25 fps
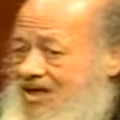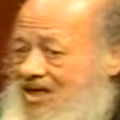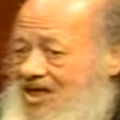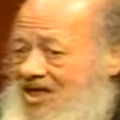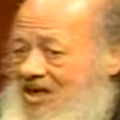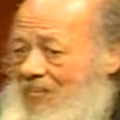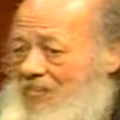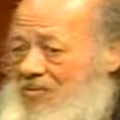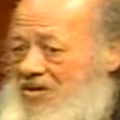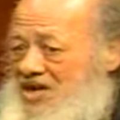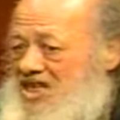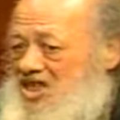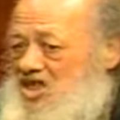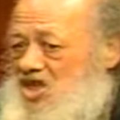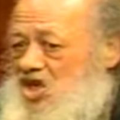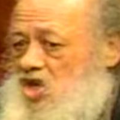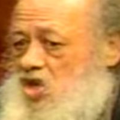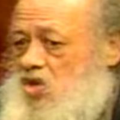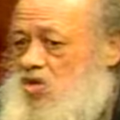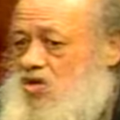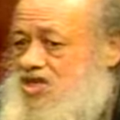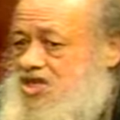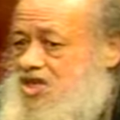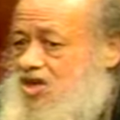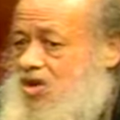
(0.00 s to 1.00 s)
The British
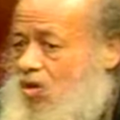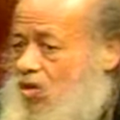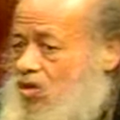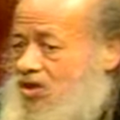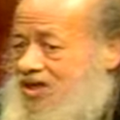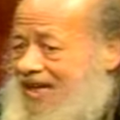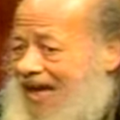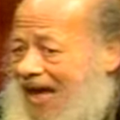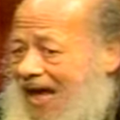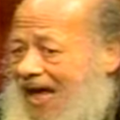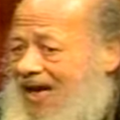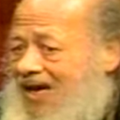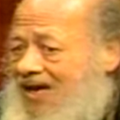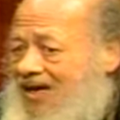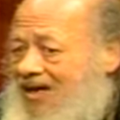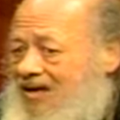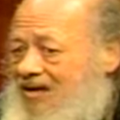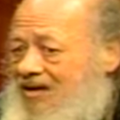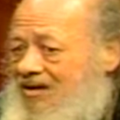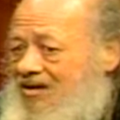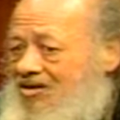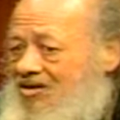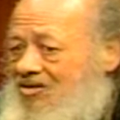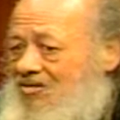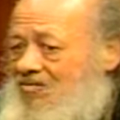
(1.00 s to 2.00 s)
Colonial Hotel
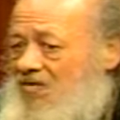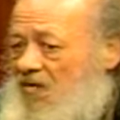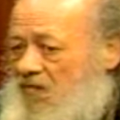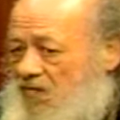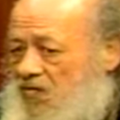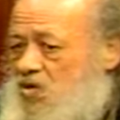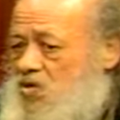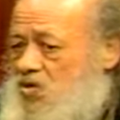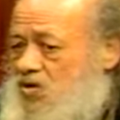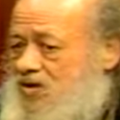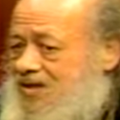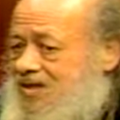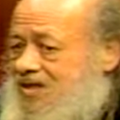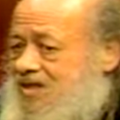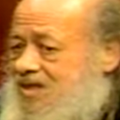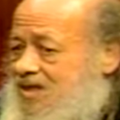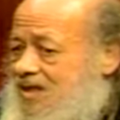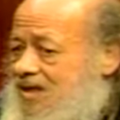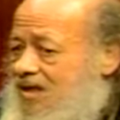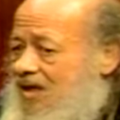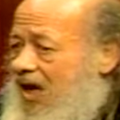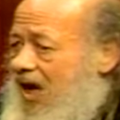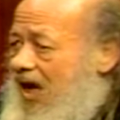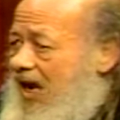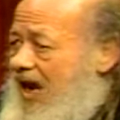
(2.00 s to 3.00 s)
refused
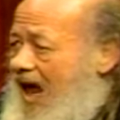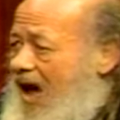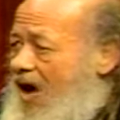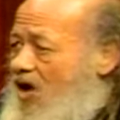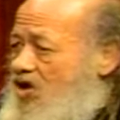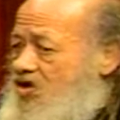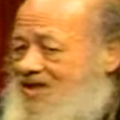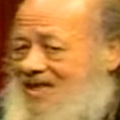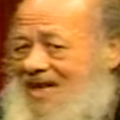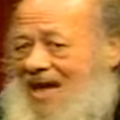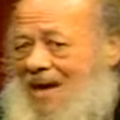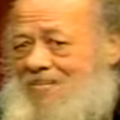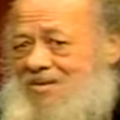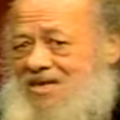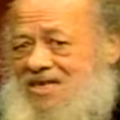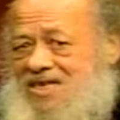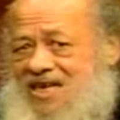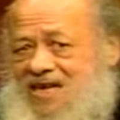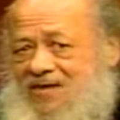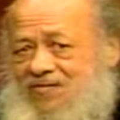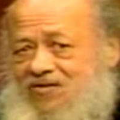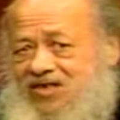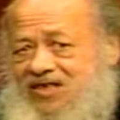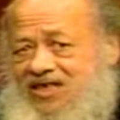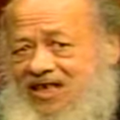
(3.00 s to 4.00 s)
to allow Sammy
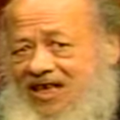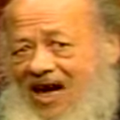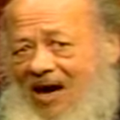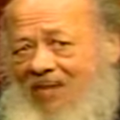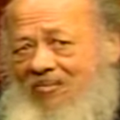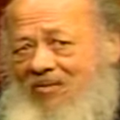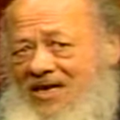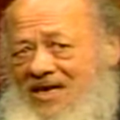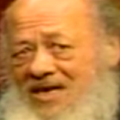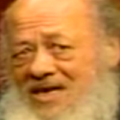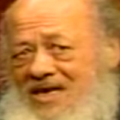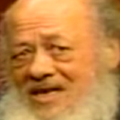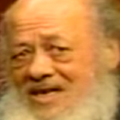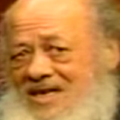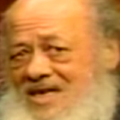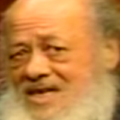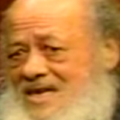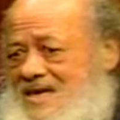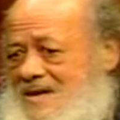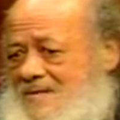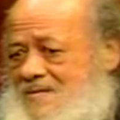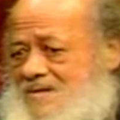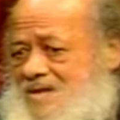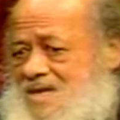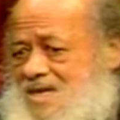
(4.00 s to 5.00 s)
Davis to come in
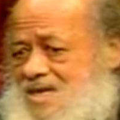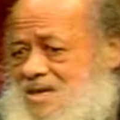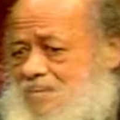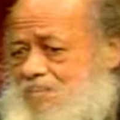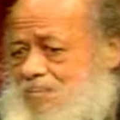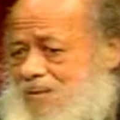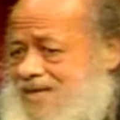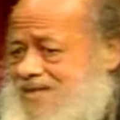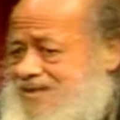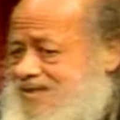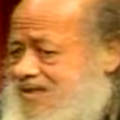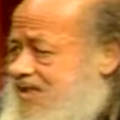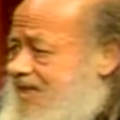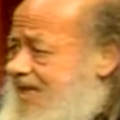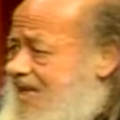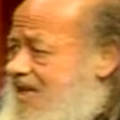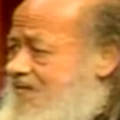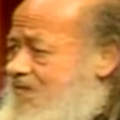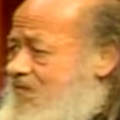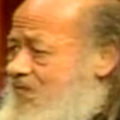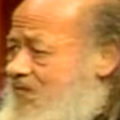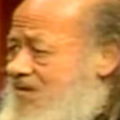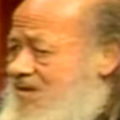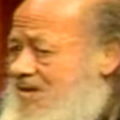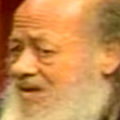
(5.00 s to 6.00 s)
the place to
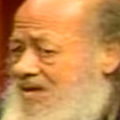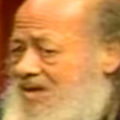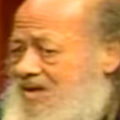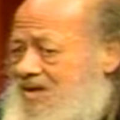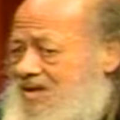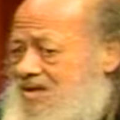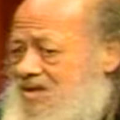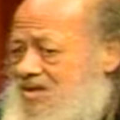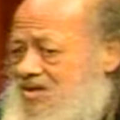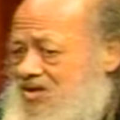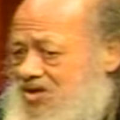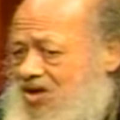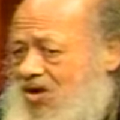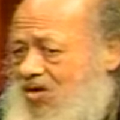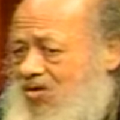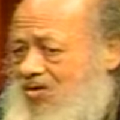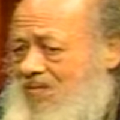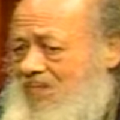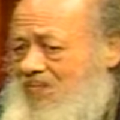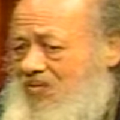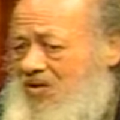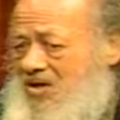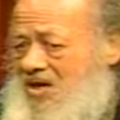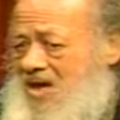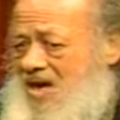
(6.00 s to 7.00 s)
live.
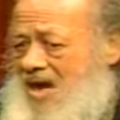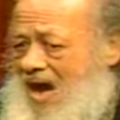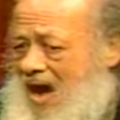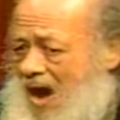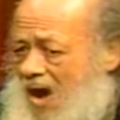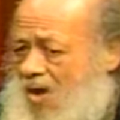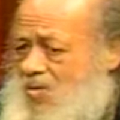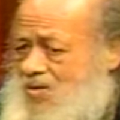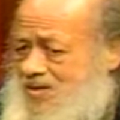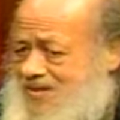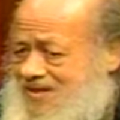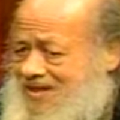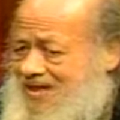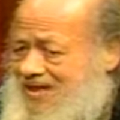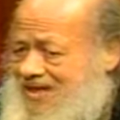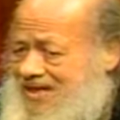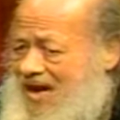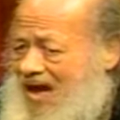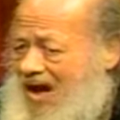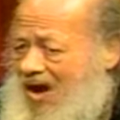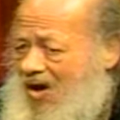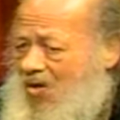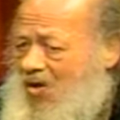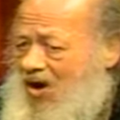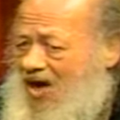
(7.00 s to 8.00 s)
So how is it
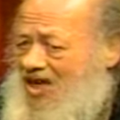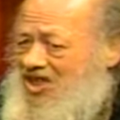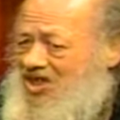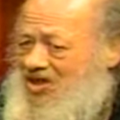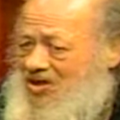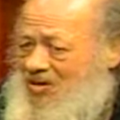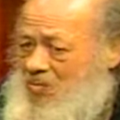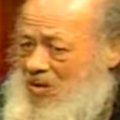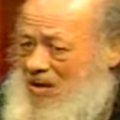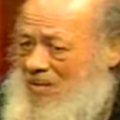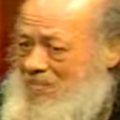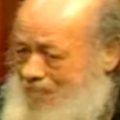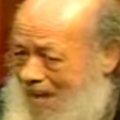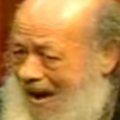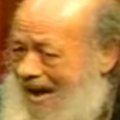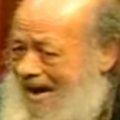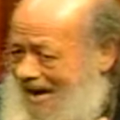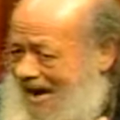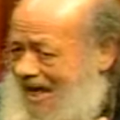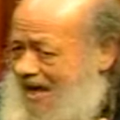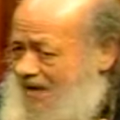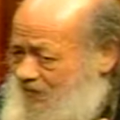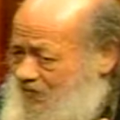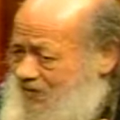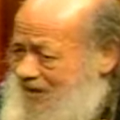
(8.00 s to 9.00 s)
now, in my
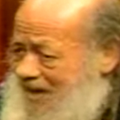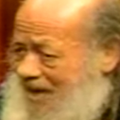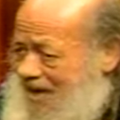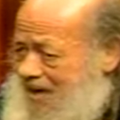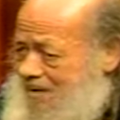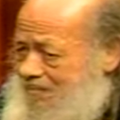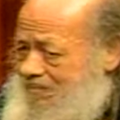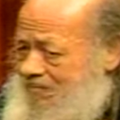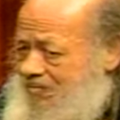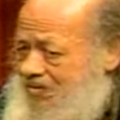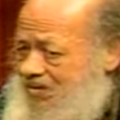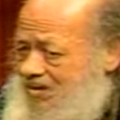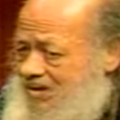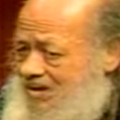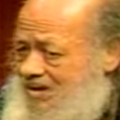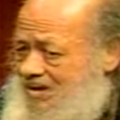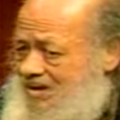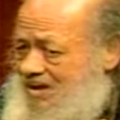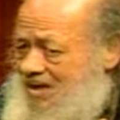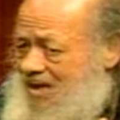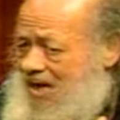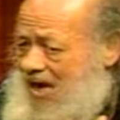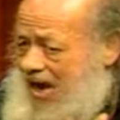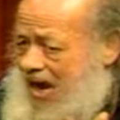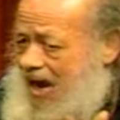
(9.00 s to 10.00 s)
lifetime,
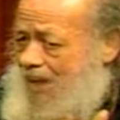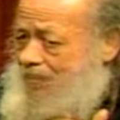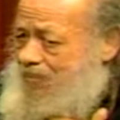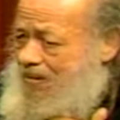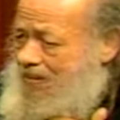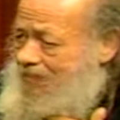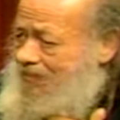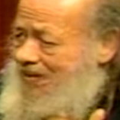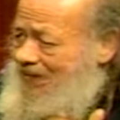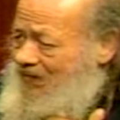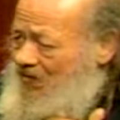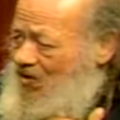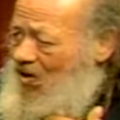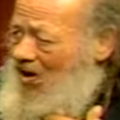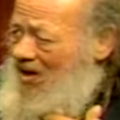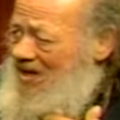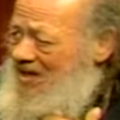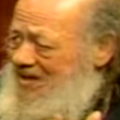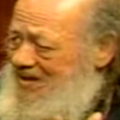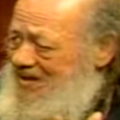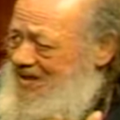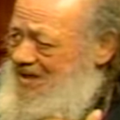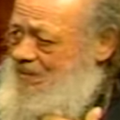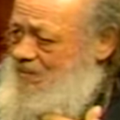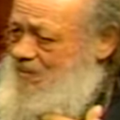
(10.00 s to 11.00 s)
our people have gone
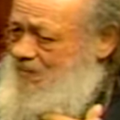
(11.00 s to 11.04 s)
to sleep